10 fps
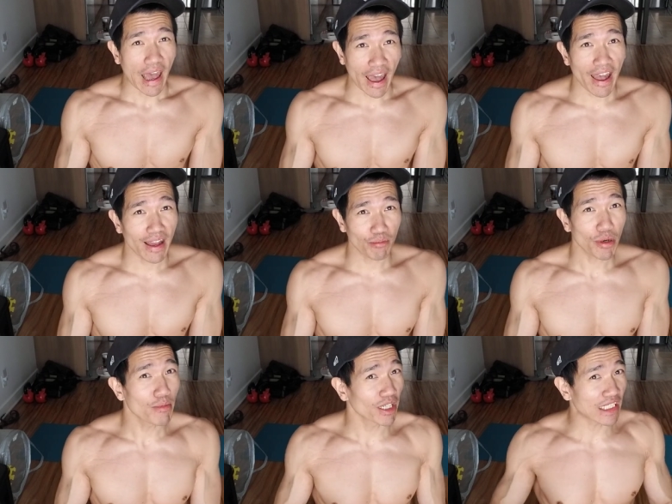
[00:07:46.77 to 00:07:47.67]
and
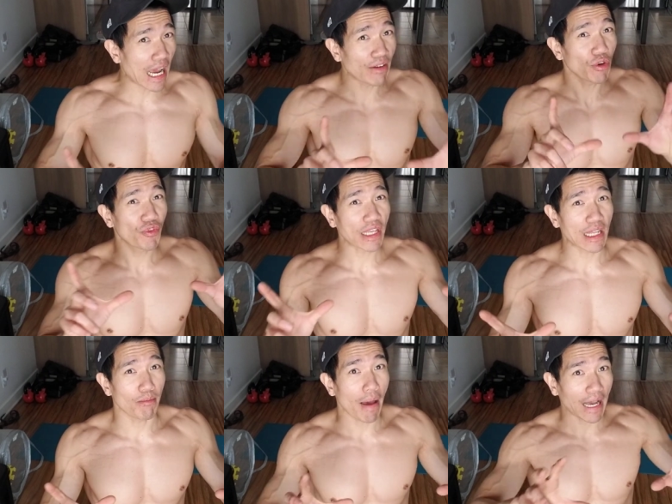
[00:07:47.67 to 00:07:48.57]
pretty much everything
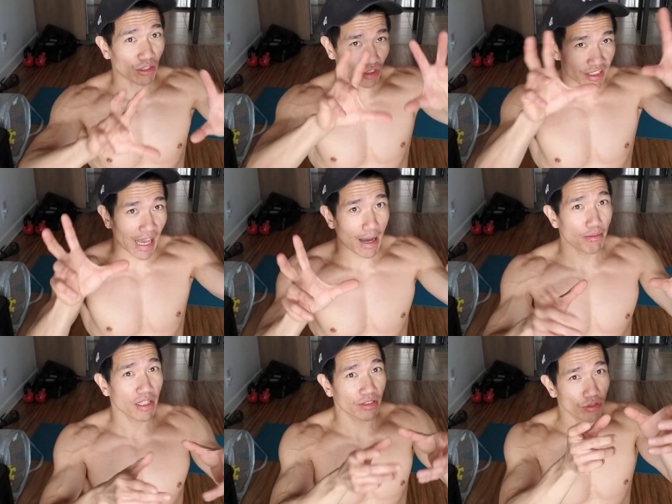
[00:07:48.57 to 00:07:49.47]
in back, your scap
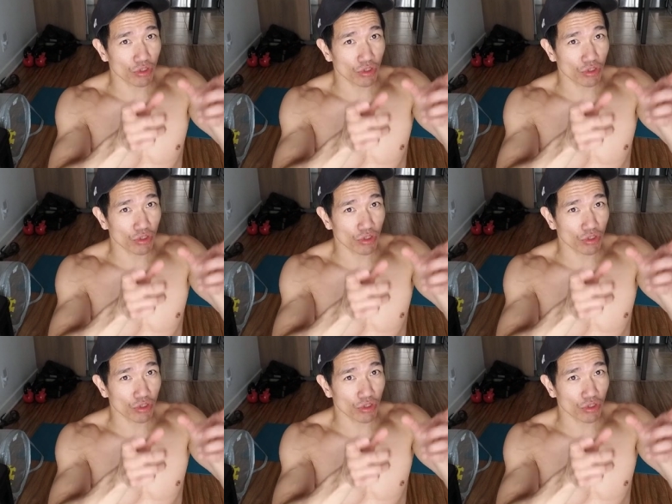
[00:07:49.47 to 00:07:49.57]
muscles,